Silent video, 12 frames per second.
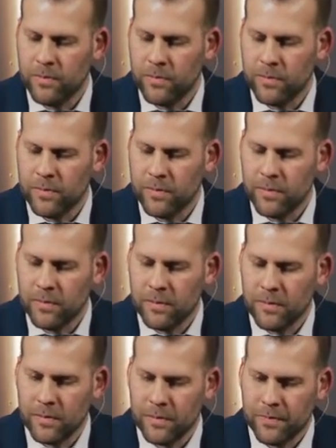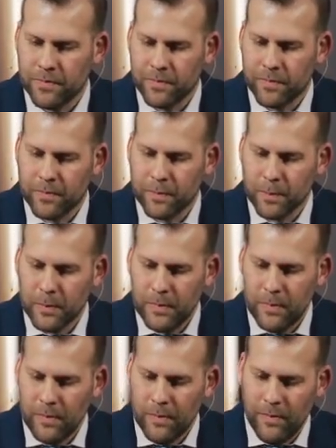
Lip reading: Nobody speaks.